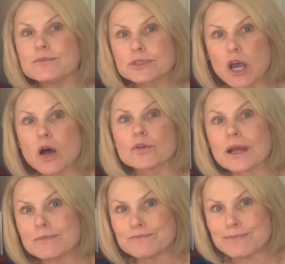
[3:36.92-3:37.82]
called
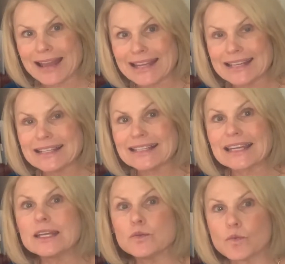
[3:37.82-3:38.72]

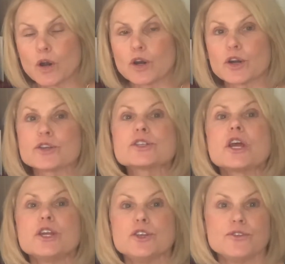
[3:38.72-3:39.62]
Amazing Words.
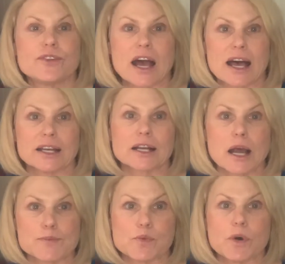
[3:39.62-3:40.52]
You've got a
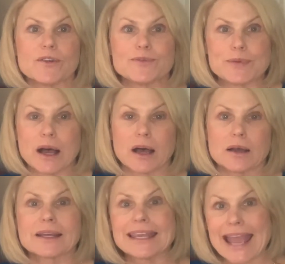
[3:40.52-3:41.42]
couple of
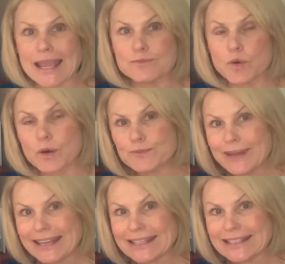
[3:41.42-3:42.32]
game board
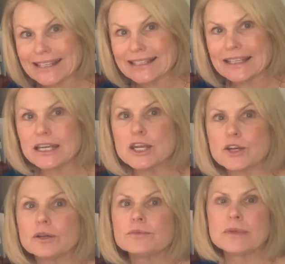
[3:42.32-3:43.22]
pieces in
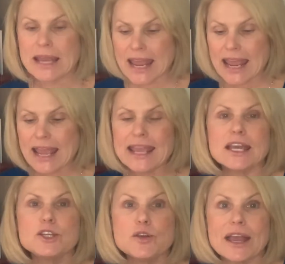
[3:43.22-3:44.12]
here,
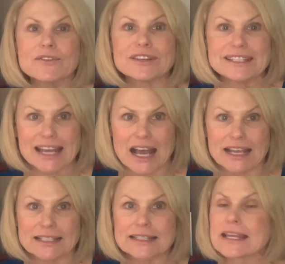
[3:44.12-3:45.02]
and you have a
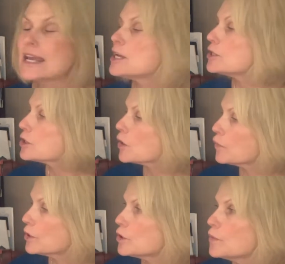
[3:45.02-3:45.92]
dice. So
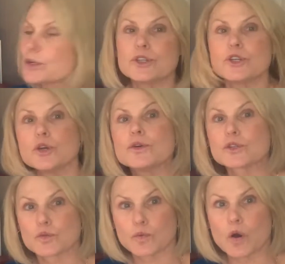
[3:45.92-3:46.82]
what you want to do is
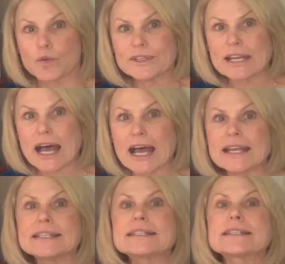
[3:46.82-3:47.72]
roll the
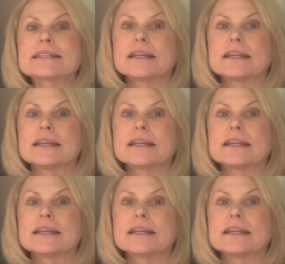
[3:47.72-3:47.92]
dice,